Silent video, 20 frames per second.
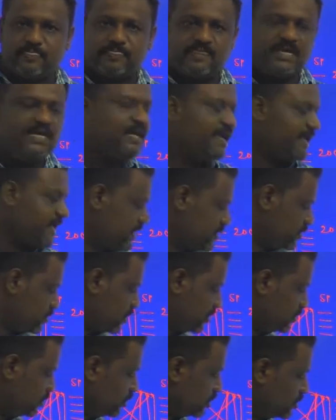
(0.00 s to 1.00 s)
Then I can
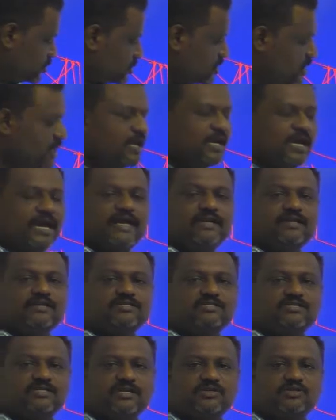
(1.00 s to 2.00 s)
go and use an
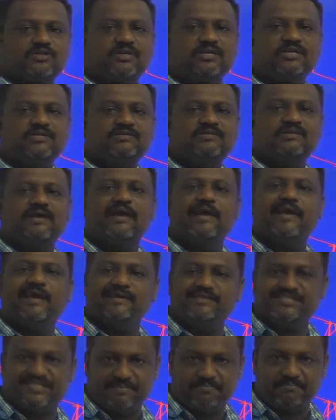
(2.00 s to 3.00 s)
instruction is
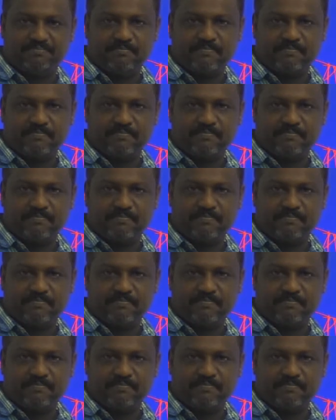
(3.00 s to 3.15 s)
A jump.